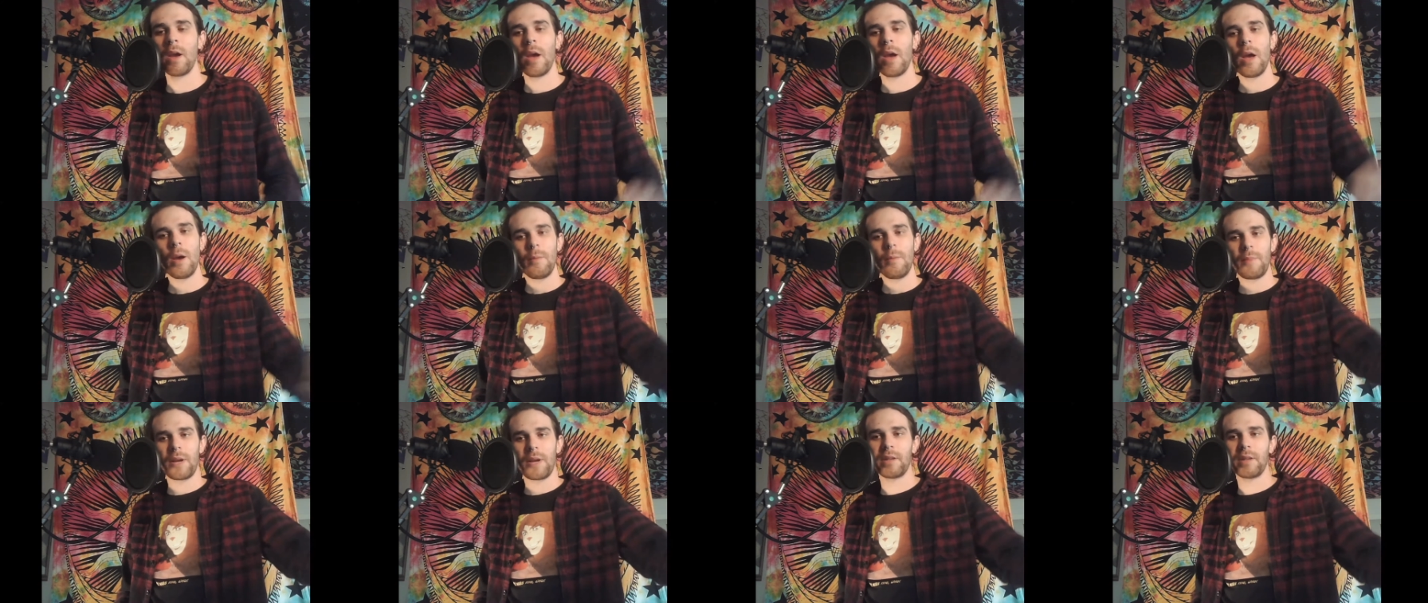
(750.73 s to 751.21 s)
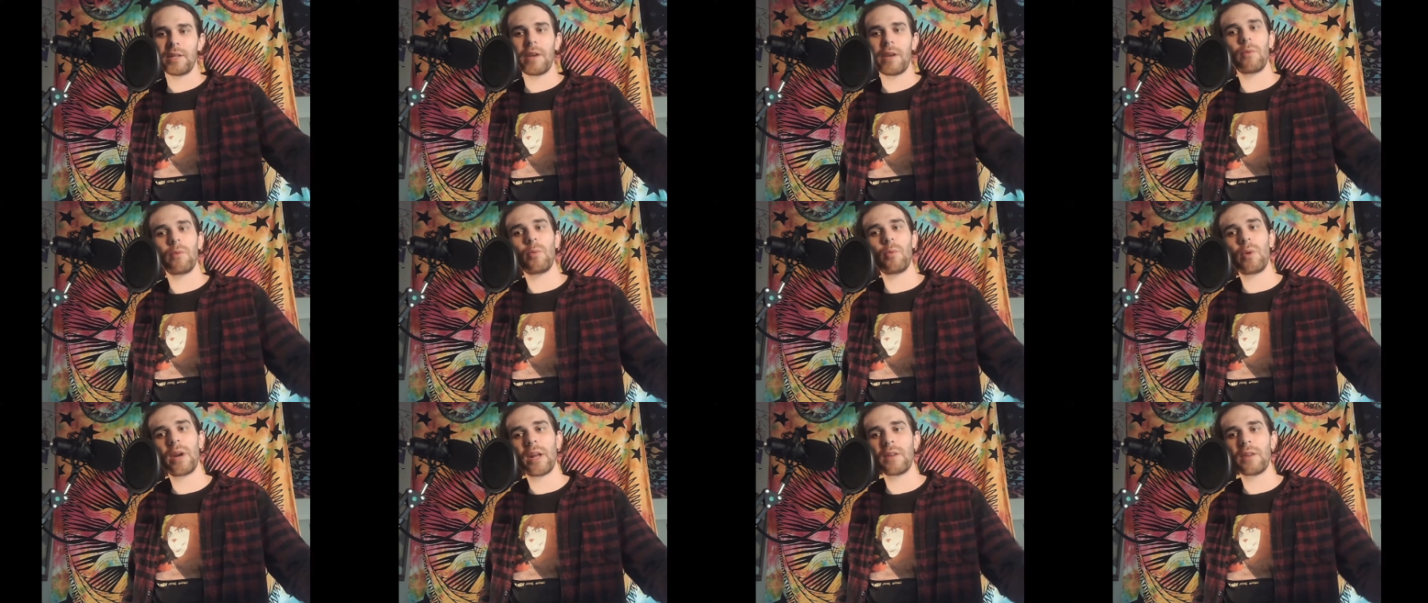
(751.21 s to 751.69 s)
Because
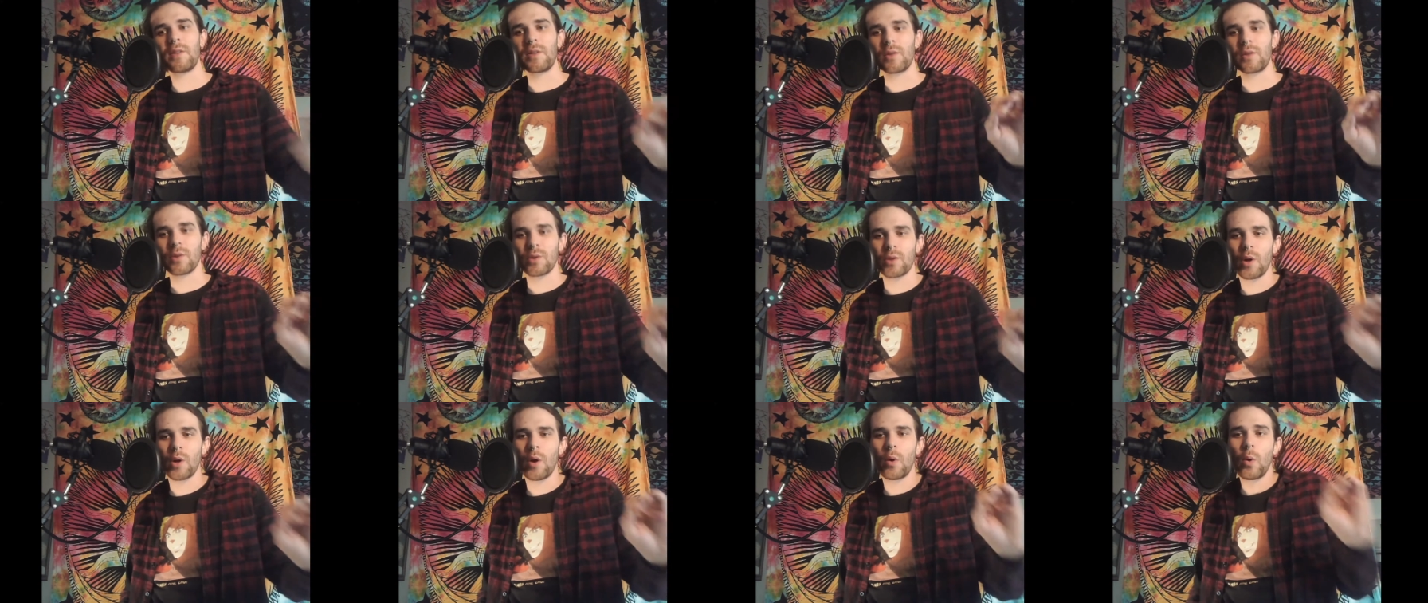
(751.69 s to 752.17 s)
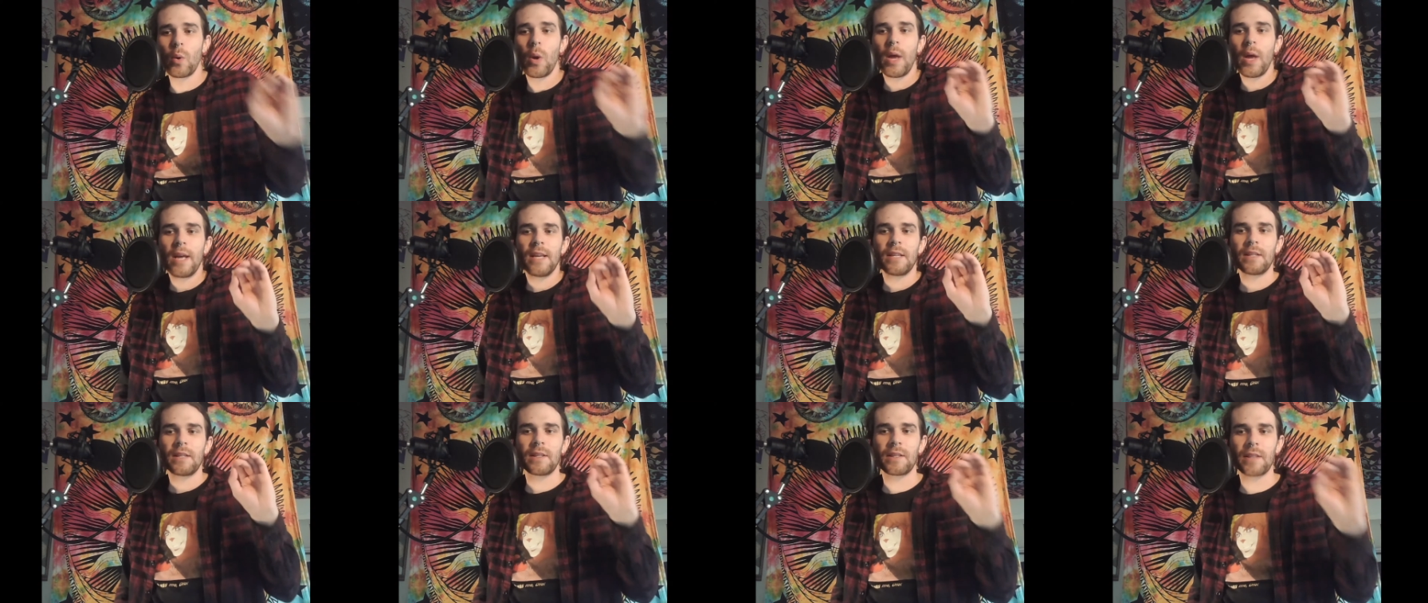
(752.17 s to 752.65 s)
everyone else is so
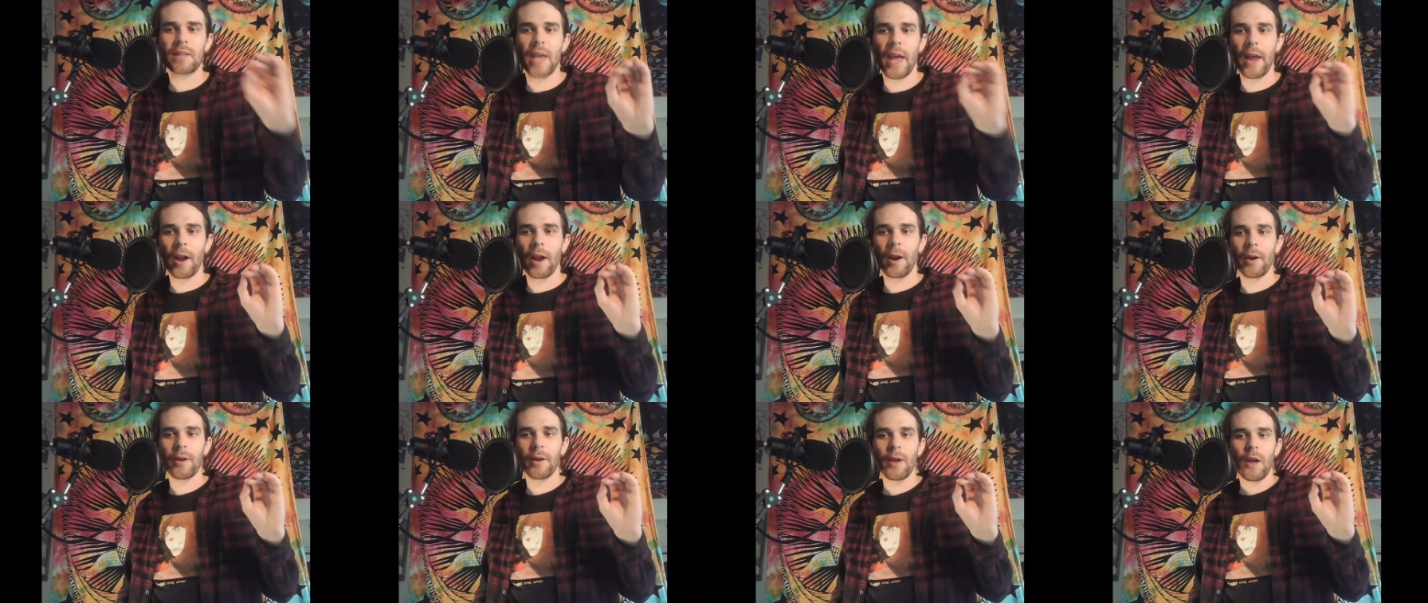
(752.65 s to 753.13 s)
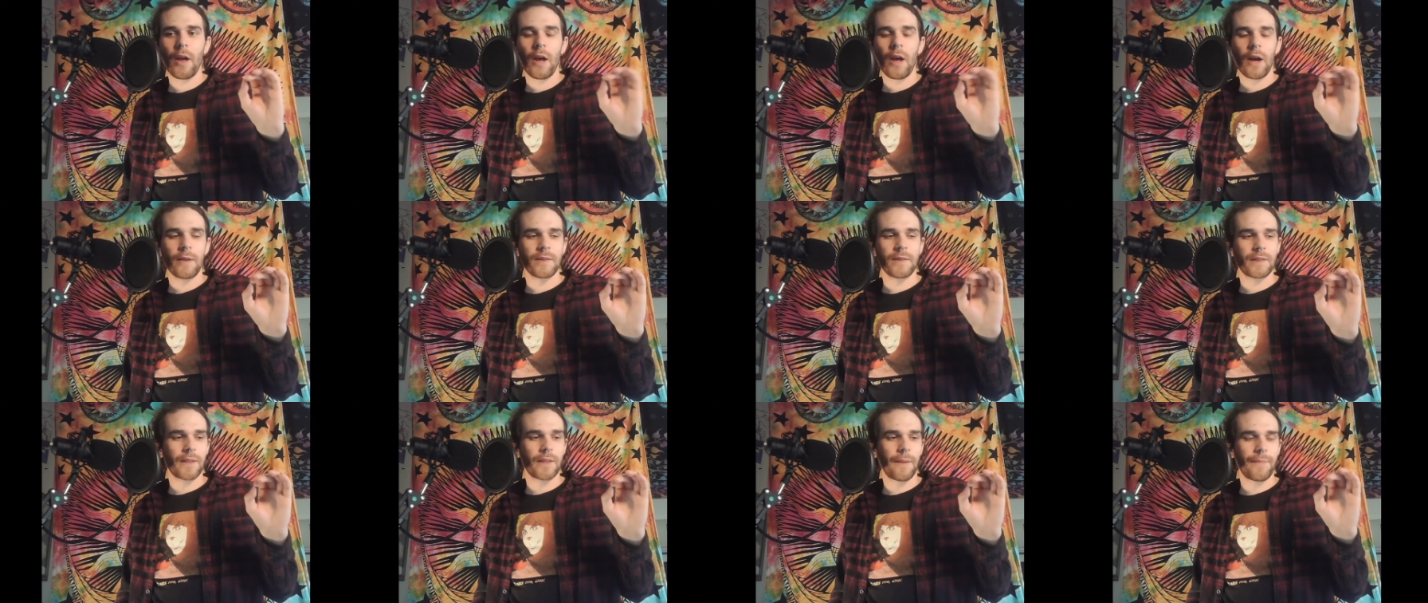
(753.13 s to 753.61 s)
scared of
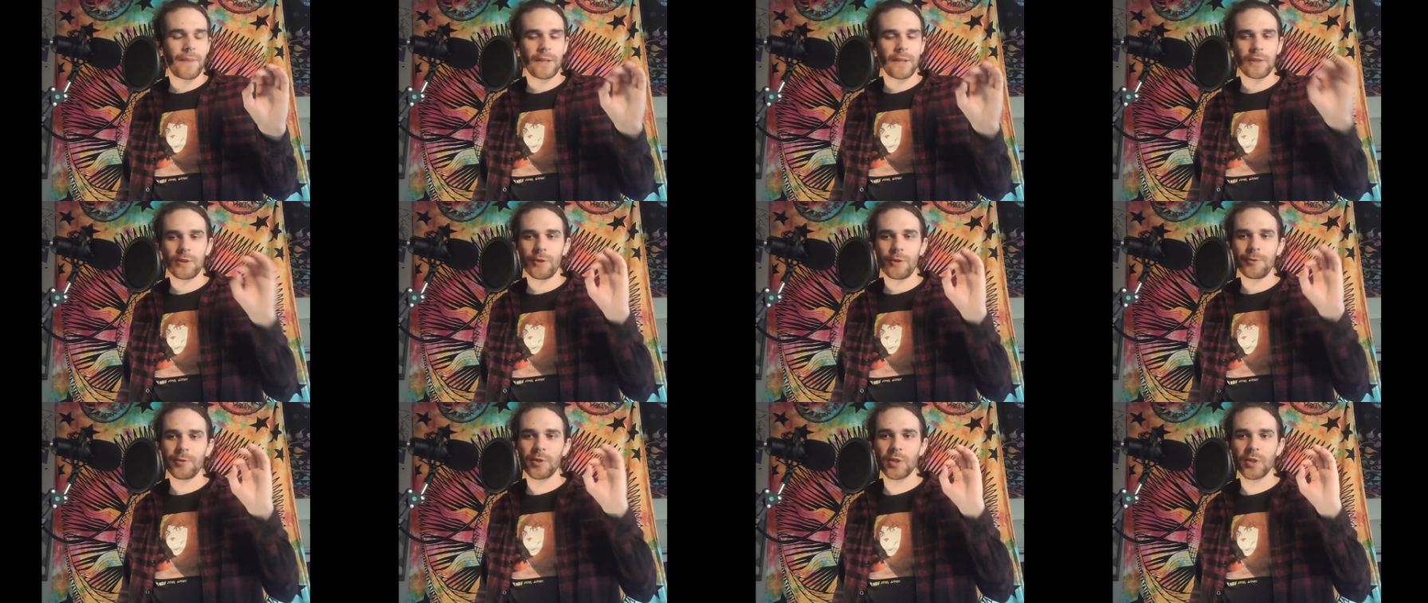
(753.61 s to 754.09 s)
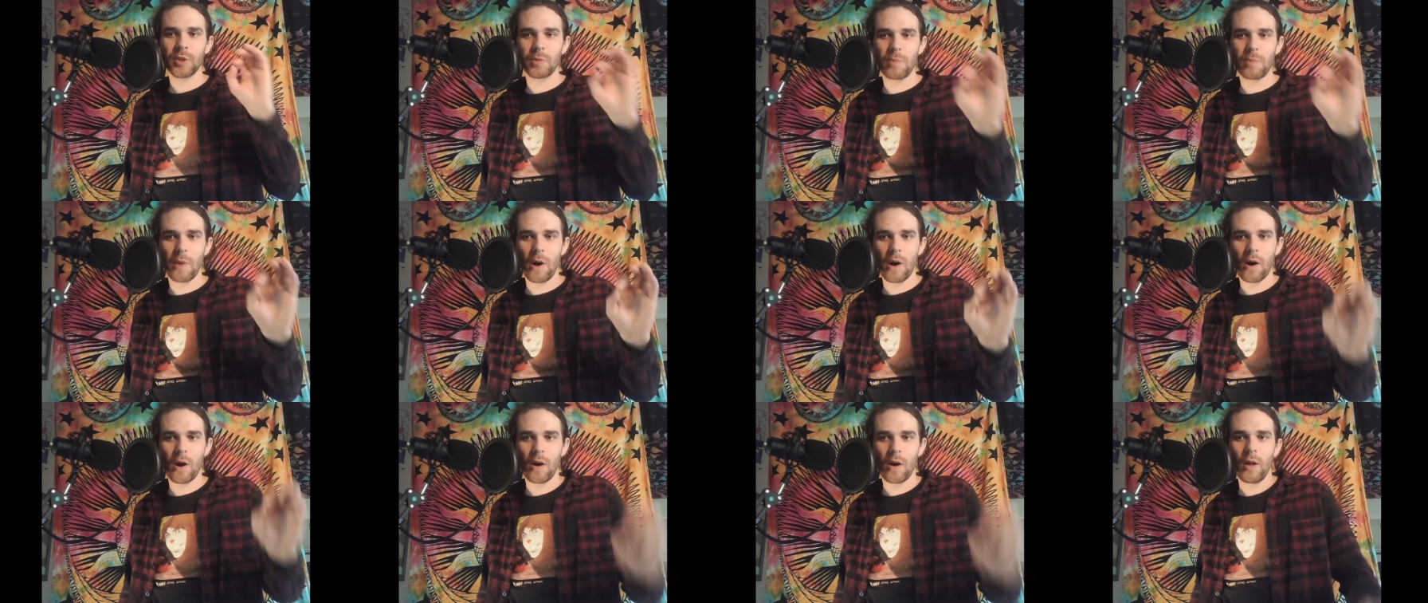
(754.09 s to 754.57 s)
something so
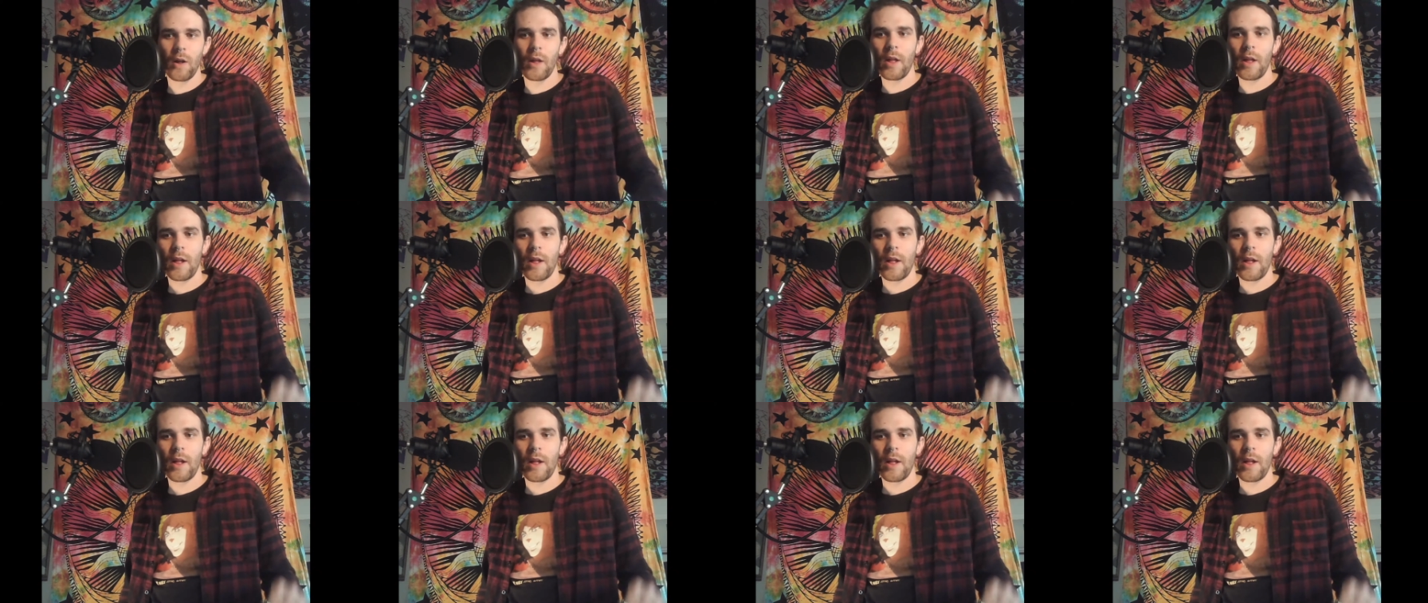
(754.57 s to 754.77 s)
small,